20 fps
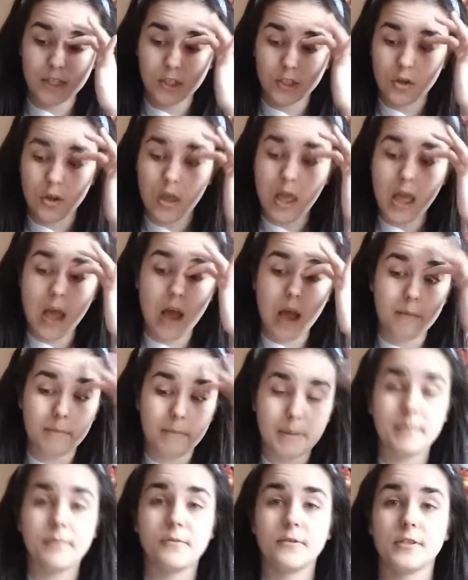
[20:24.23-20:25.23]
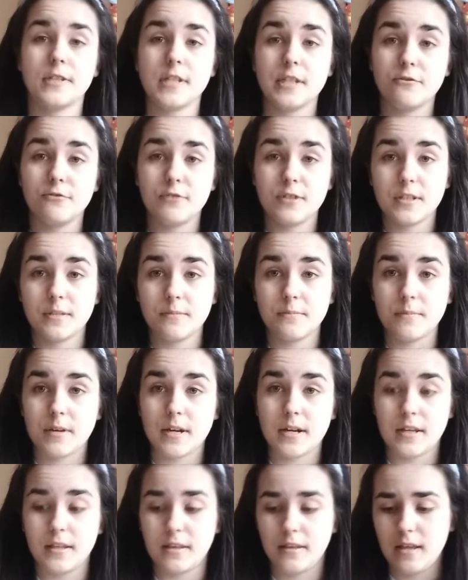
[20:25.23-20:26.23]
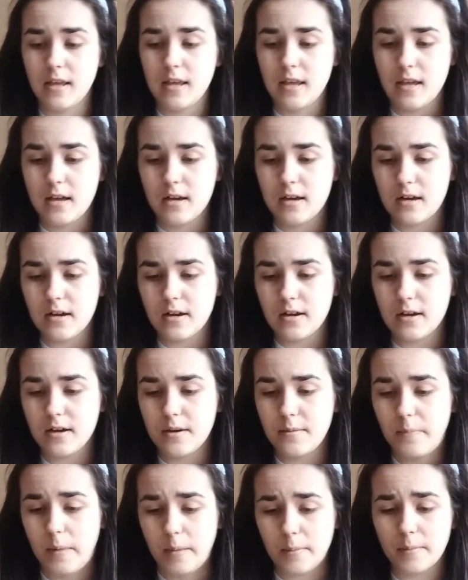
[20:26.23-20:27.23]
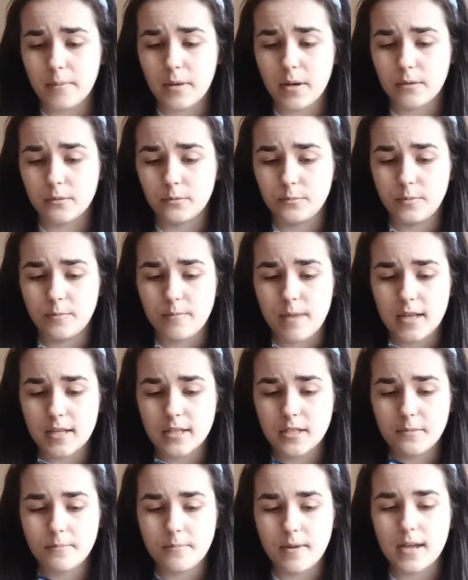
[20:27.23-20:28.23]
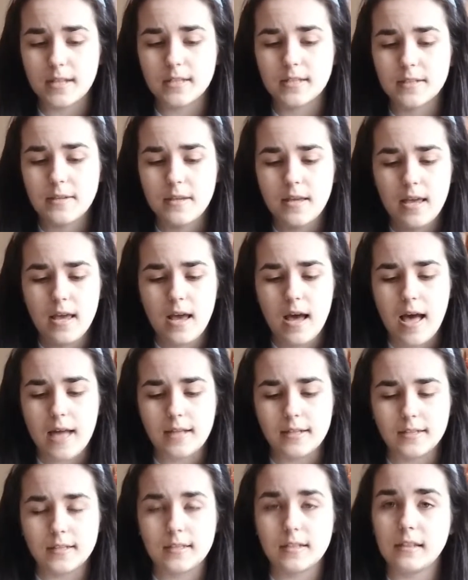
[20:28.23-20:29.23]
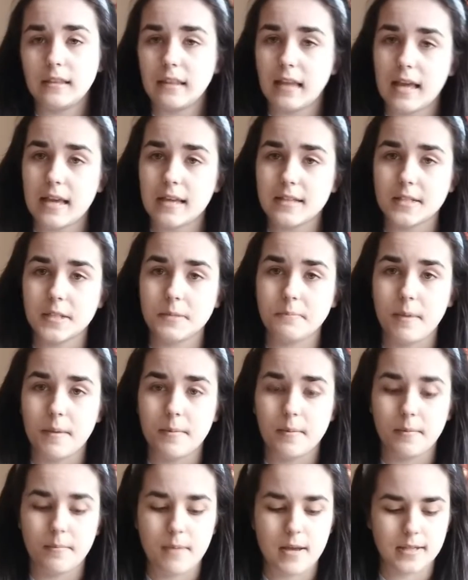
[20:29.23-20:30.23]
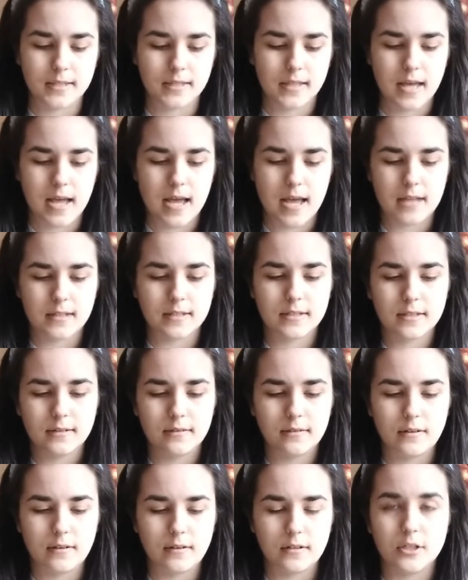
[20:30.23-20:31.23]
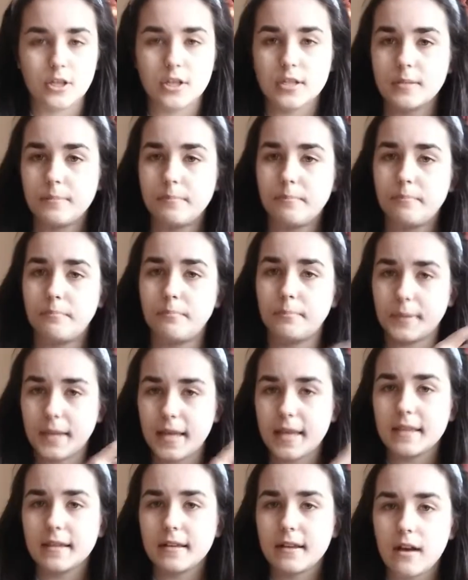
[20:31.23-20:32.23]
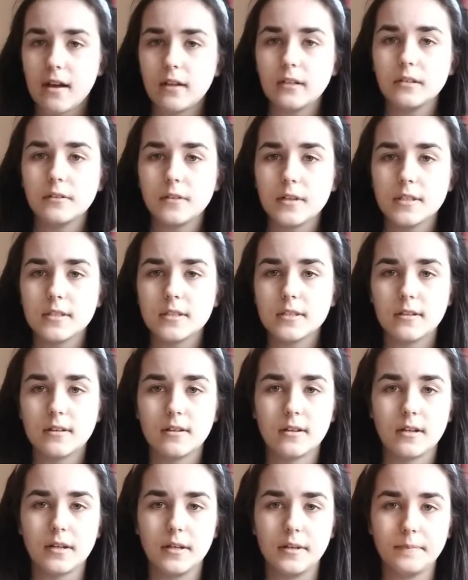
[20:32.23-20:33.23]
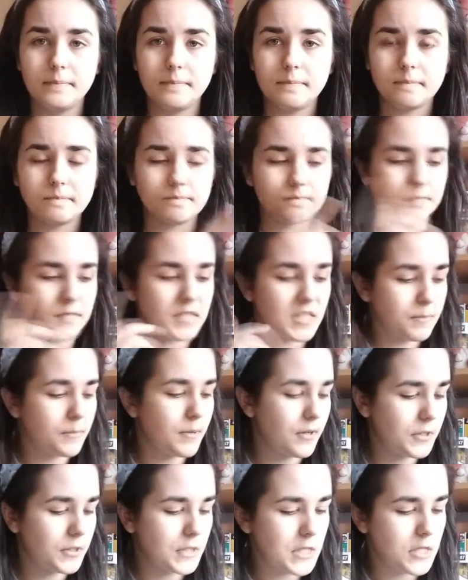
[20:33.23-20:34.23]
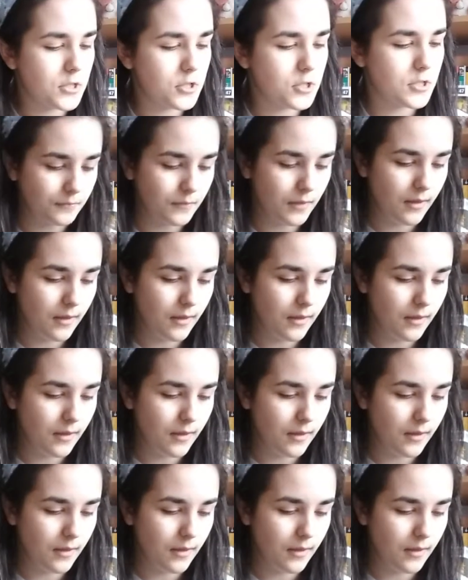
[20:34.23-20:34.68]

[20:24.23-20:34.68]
So maybe for that reason, buying paperback would be better. But I didn't like that paperbacks had just plain colored spread edges.